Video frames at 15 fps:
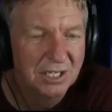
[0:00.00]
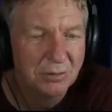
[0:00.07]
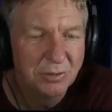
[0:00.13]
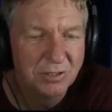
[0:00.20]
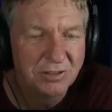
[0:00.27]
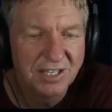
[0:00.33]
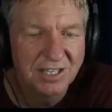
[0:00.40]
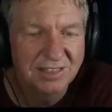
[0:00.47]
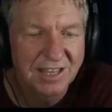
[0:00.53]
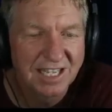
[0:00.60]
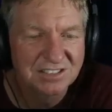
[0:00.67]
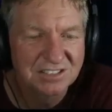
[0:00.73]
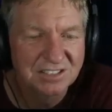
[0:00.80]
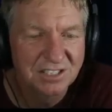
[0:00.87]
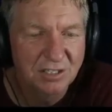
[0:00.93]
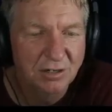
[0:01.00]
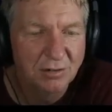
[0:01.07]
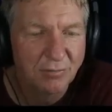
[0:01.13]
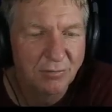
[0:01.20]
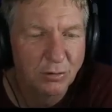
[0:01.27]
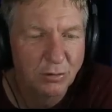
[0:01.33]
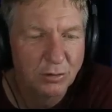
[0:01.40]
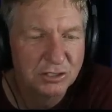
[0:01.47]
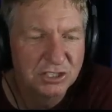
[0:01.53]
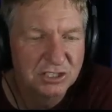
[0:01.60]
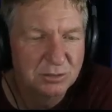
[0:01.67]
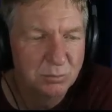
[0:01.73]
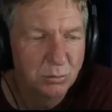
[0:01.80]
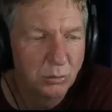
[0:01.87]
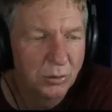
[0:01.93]
We think that's the
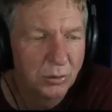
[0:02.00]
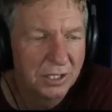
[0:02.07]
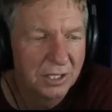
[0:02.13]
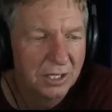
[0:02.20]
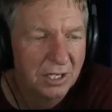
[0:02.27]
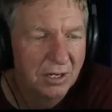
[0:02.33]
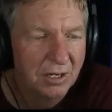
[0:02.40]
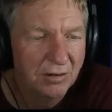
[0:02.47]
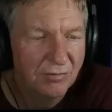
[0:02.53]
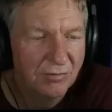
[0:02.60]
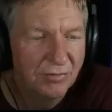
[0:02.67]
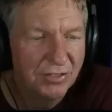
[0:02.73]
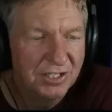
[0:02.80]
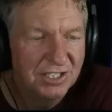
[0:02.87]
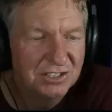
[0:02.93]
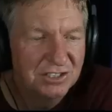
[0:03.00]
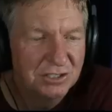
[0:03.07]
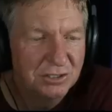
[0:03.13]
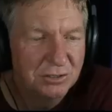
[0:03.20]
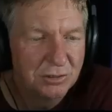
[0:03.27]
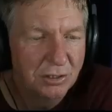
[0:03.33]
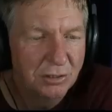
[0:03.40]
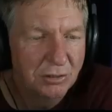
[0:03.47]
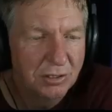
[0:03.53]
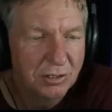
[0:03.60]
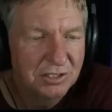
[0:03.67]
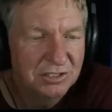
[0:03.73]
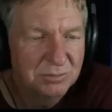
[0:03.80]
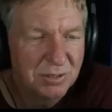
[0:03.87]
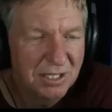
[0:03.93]
convergence point of these two
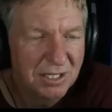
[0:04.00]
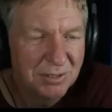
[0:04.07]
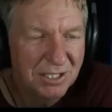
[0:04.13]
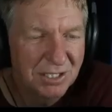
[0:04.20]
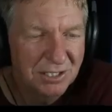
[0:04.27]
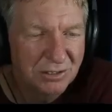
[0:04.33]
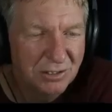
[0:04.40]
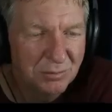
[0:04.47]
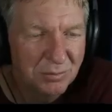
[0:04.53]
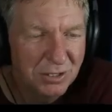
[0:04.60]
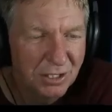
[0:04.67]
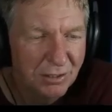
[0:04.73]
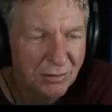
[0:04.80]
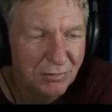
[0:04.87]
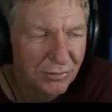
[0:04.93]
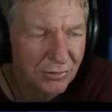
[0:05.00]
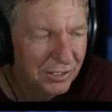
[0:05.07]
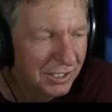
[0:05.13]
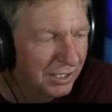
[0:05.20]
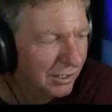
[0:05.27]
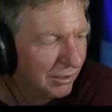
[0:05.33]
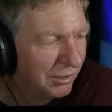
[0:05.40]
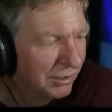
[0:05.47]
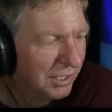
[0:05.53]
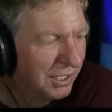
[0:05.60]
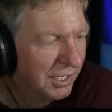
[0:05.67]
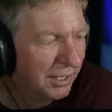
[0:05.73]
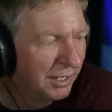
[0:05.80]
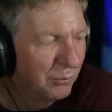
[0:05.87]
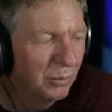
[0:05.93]
currents. Maybe it could be over here
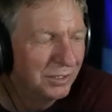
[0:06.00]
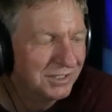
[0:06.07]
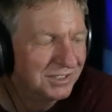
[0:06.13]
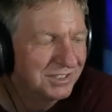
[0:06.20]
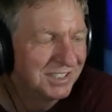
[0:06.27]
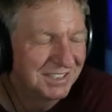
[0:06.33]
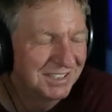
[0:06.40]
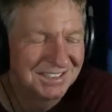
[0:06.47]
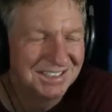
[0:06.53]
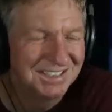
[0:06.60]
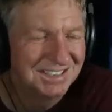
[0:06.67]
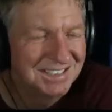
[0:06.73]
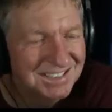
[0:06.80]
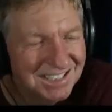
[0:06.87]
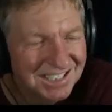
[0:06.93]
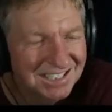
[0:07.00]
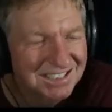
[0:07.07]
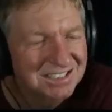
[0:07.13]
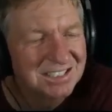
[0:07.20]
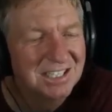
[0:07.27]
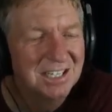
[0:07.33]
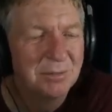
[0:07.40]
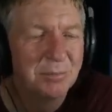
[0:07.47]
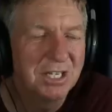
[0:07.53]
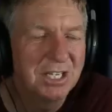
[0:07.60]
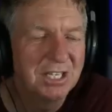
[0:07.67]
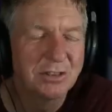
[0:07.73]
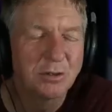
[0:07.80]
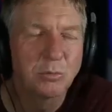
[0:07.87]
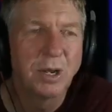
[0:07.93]
at 166, but
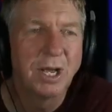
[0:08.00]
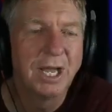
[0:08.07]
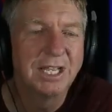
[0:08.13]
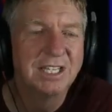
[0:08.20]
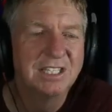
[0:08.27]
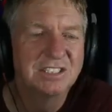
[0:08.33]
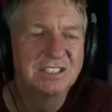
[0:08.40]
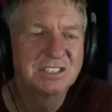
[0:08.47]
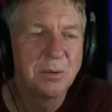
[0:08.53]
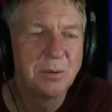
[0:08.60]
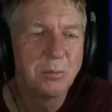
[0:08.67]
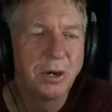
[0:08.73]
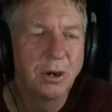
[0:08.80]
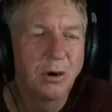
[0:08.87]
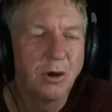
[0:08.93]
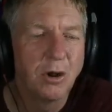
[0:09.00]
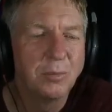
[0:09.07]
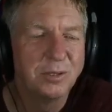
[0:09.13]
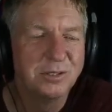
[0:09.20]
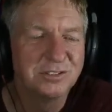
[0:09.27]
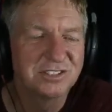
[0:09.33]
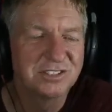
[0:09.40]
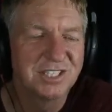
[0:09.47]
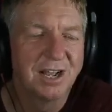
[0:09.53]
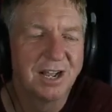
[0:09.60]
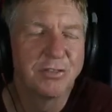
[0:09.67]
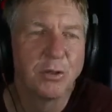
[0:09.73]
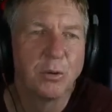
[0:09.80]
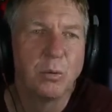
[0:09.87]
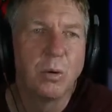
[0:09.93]
either way, somewhere almost
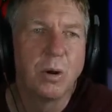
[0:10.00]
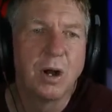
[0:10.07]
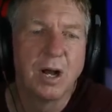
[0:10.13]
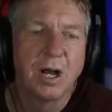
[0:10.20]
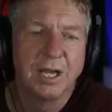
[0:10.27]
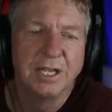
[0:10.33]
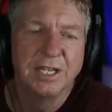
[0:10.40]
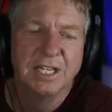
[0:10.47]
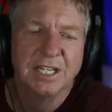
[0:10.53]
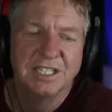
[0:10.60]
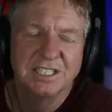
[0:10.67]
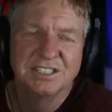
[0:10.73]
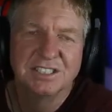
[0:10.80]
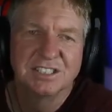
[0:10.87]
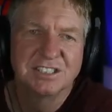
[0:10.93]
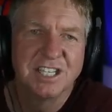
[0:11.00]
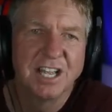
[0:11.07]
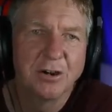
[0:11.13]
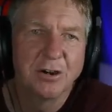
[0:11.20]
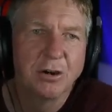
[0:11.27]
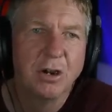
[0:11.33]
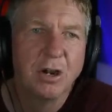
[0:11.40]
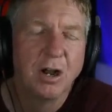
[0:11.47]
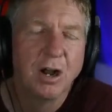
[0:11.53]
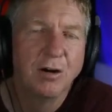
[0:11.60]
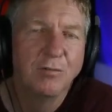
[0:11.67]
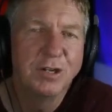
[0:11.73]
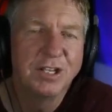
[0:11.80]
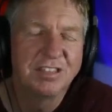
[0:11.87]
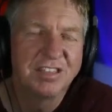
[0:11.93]
south of Hawaii is the center
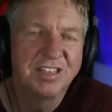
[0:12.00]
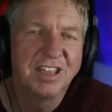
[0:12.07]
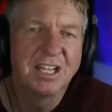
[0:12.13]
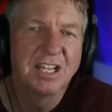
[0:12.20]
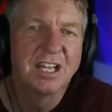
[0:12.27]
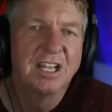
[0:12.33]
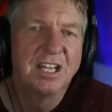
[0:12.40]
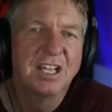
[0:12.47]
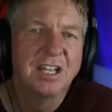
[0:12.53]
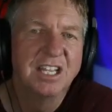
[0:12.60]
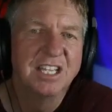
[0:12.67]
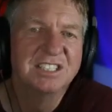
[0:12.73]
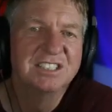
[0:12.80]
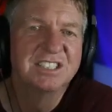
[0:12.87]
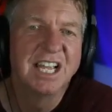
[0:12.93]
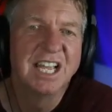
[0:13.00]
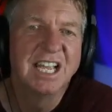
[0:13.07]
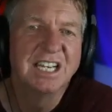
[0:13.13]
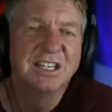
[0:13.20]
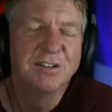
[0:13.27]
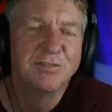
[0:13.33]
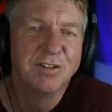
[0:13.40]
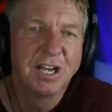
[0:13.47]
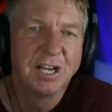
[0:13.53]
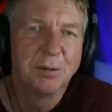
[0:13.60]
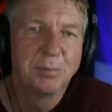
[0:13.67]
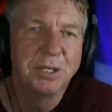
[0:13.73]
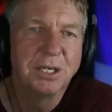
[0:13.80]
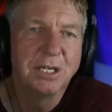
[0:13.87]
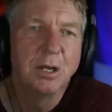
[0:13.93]
of, we think, is a
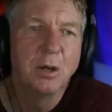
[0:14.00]
developing